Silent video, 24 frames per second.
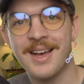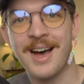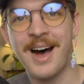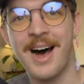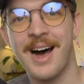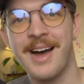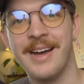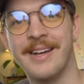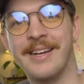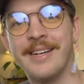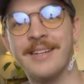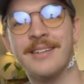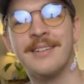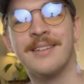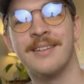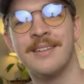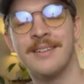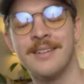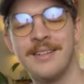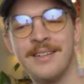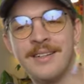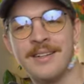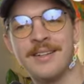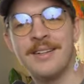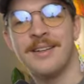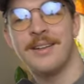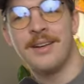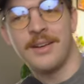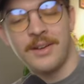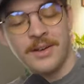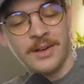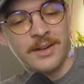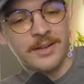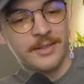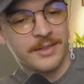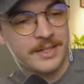Hi.
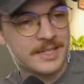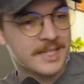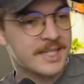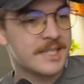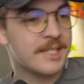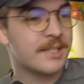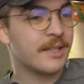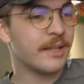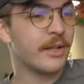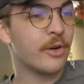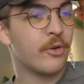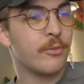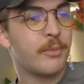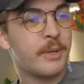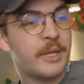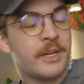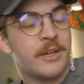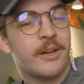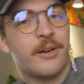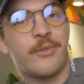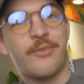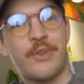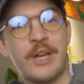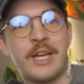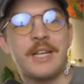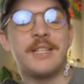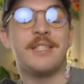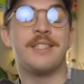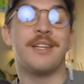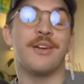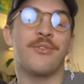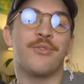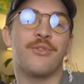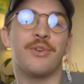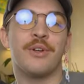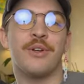This is a little bit of a
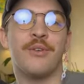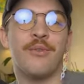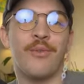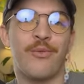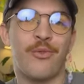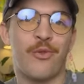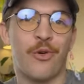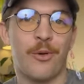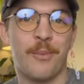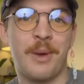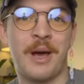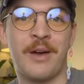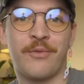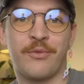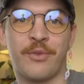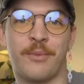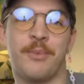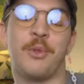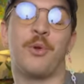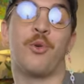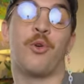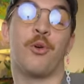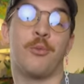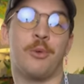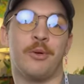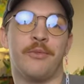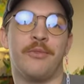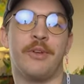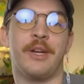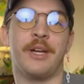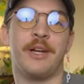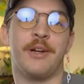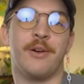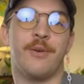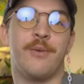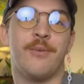different format from the normal
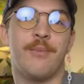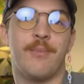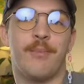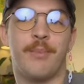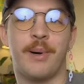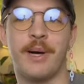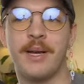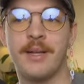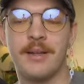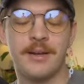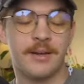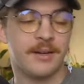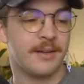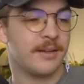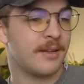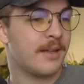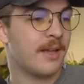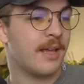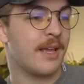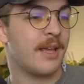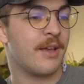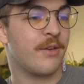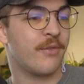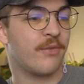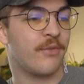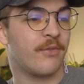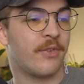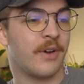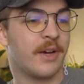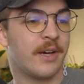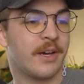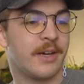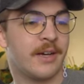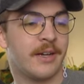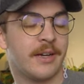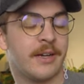video, but if
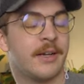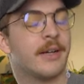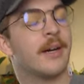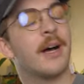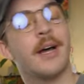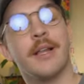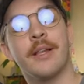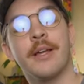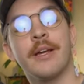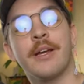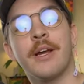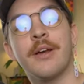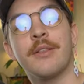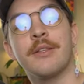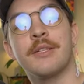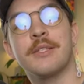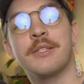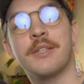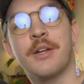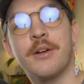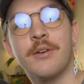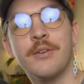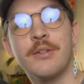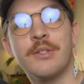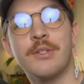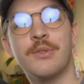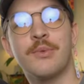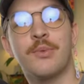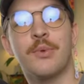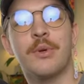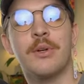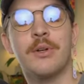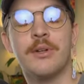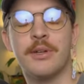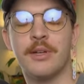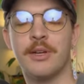uh, I like how this goes,
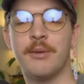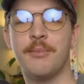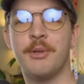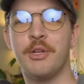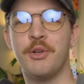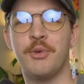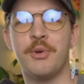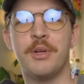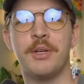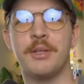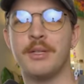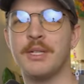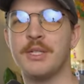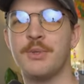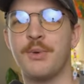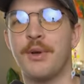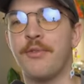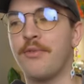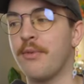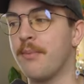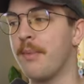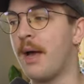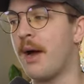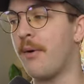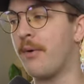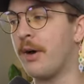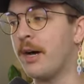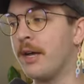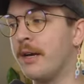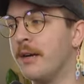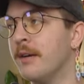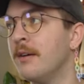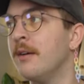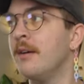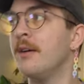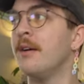we're going to be doing it this way from now
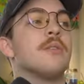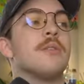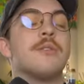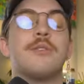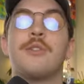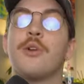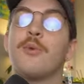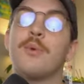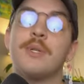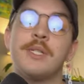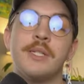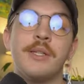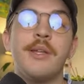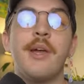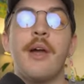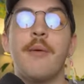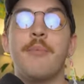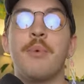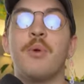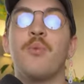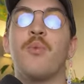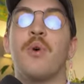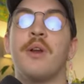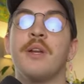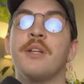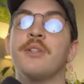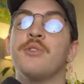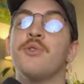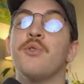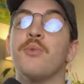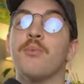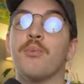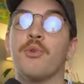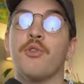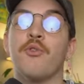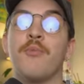on. So recently I've been wanting to
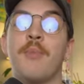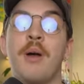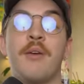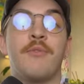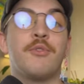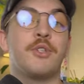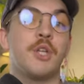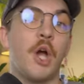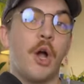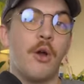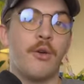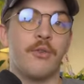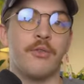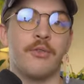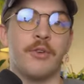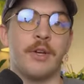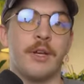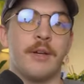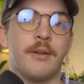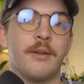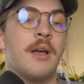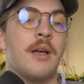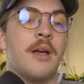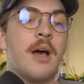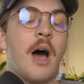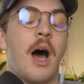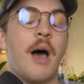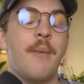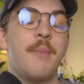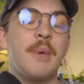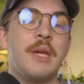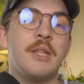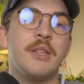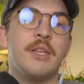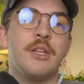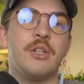improve my photography. I
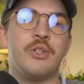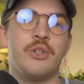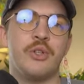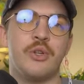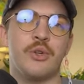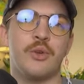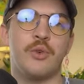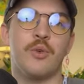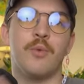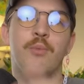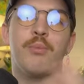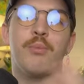mainly do